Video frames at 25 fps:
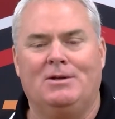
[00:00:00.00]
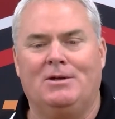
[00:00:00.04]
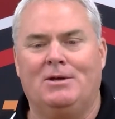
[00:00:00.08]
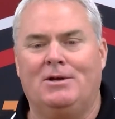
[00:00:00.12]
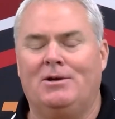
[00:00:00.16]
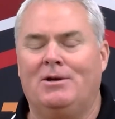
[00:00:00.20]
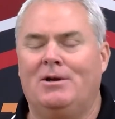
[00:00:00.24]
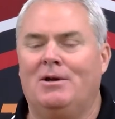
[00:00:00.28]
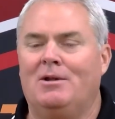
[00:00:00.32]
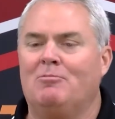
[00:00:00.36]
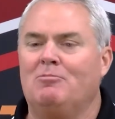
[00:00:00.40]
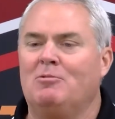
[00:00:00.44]

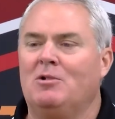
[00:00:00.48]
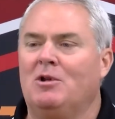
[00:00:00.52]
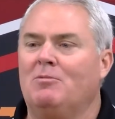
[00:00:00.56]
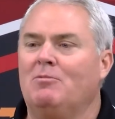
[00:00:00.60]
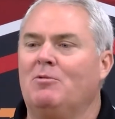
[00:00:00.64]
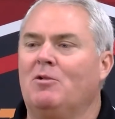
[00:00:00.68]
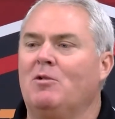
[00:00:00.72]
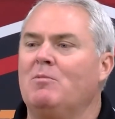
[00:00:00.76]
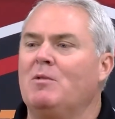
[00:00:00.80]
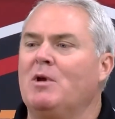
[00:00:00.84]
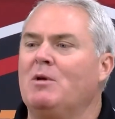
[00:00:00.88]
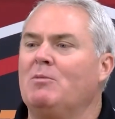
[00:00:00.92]
I'm going to
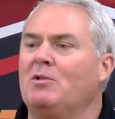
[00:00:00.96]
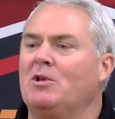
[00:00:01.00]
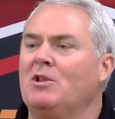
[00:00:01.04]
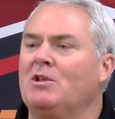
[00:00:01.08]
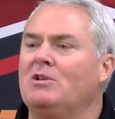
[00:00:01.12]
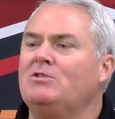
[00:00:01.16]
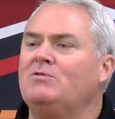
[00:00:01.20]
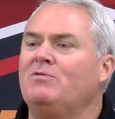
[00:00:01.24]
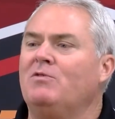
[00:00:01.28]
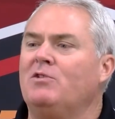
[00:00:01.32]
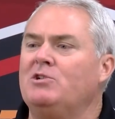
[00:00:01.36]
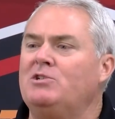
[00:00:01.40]
remember
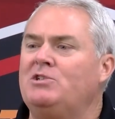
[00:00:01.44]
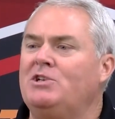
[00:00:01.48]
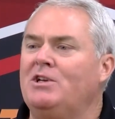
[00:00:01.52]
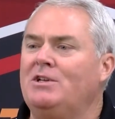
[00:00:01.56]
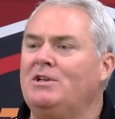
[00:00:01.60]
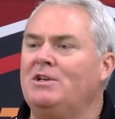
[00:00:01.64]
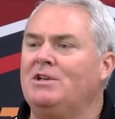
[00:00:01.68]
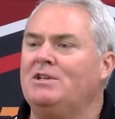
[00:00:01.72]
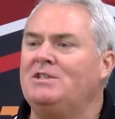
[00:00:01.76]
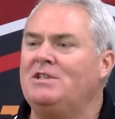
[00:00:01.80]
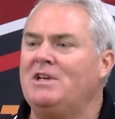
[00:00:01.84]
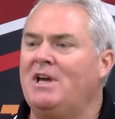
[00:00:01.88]
this,
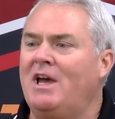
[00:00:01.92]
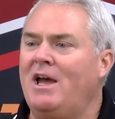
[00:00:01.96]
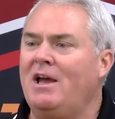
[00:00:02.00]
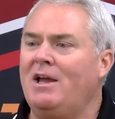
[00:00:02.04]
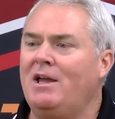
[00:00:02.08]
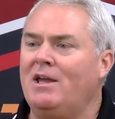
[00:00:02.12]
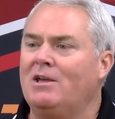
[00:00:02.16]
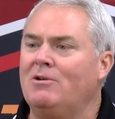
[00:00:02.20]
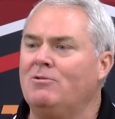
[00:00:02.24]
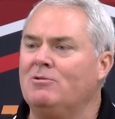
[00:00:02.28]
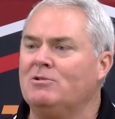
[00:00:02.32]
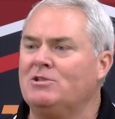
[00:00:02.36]
Virginia Tech.
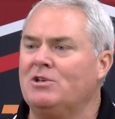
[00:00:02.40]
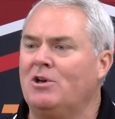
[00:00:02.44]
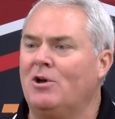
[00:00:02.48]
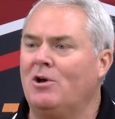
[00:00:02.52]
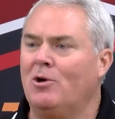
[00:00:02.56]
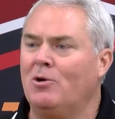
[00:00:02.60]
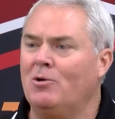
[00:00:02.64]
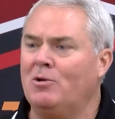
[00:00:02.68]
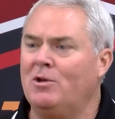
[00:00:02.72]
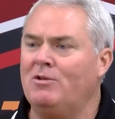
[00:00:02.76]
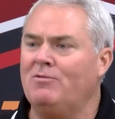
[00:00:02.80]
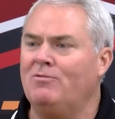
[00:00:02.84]
He was a
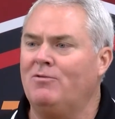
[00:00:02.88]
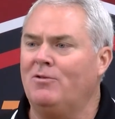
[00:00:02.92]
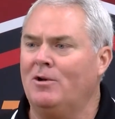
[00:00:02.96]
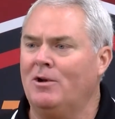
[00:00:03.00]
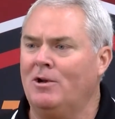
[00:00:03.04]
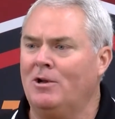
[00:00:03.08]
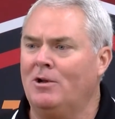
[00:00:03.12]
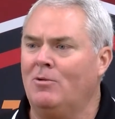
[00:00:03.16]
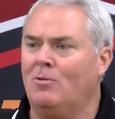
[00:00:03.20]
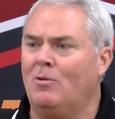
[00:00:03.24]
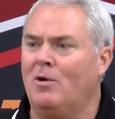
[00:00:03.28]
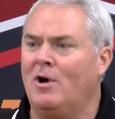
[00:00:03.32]
Hokie for a
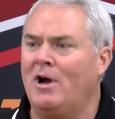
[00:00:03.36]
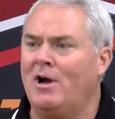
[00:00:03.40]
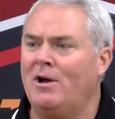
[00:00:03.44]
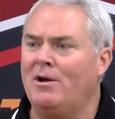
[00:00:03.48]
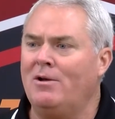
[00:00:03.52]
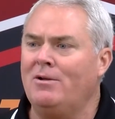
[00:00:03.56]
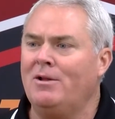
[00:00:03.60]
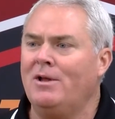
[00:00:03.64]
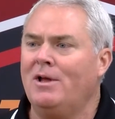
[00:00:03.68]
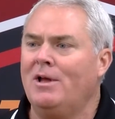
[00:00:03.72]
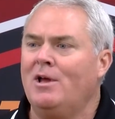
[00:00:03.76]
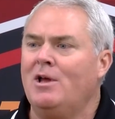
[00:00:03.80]
little
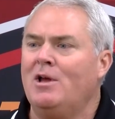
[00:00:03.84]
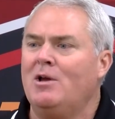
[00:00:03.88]
while.